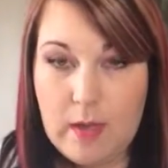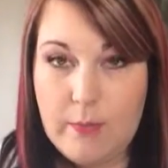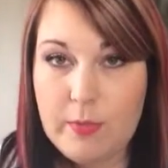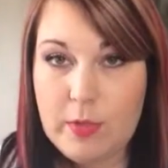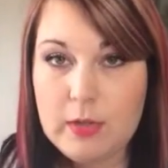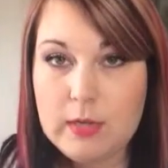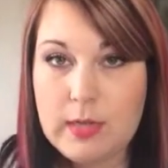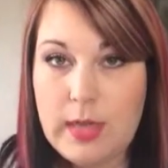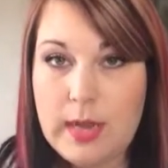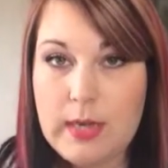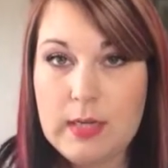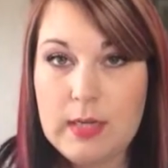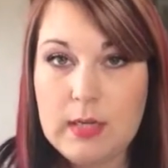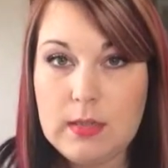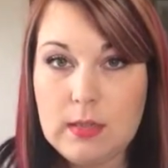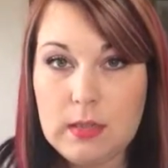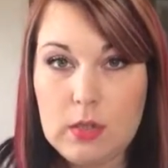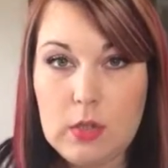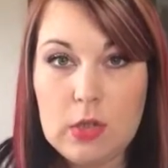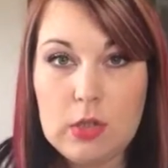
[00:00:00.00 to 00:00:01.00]
There's
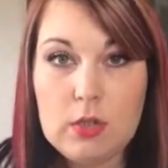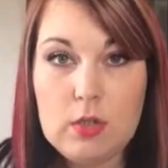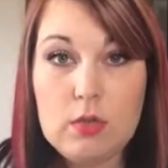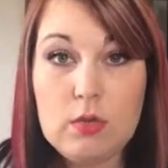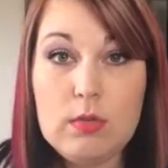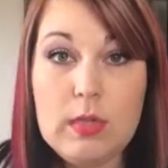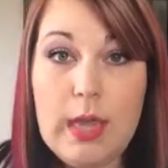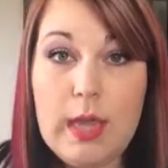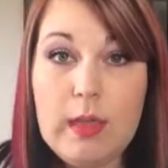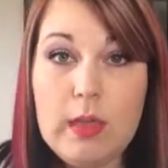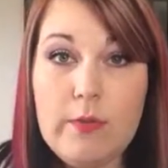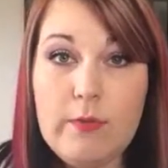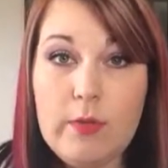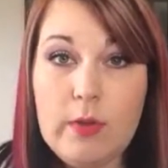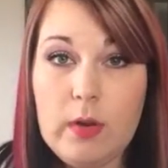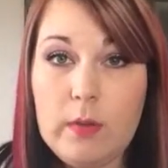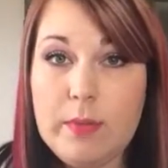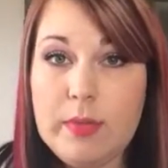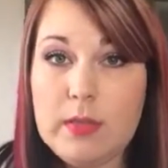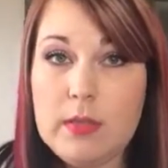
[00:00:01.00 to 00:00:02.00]
ideas that you can do daily
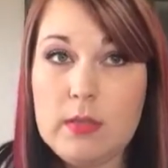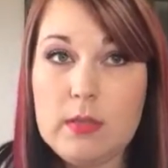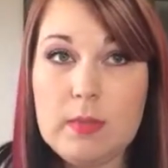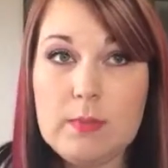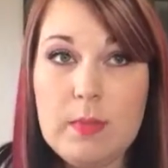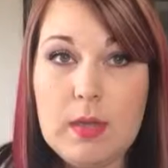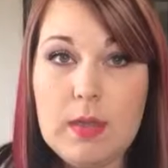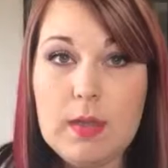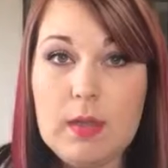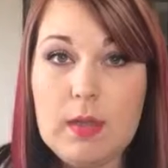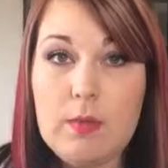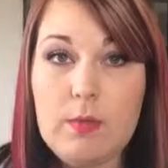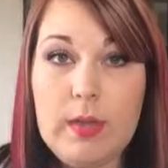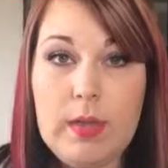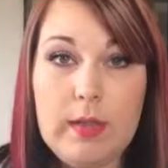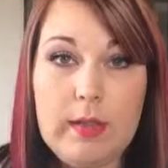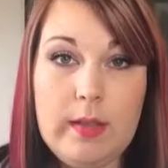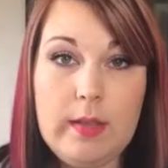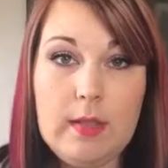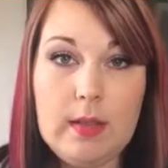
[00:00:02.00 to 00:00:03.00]
for your business, monthly,
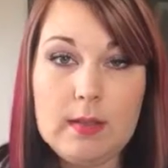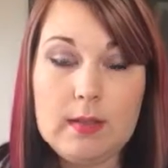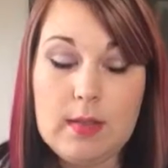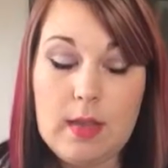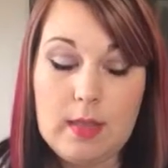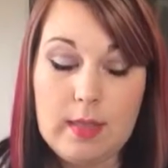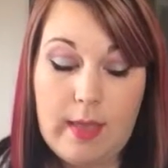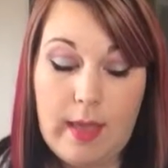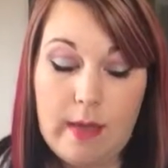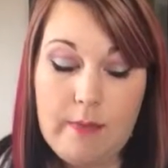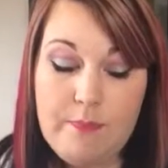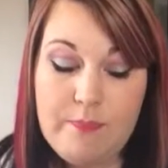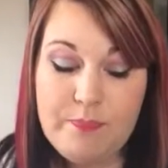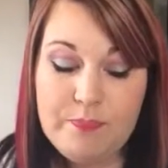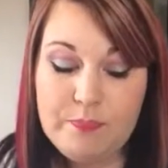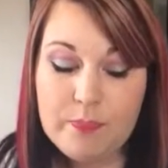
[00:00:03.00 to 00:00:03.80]
weekly, things like that.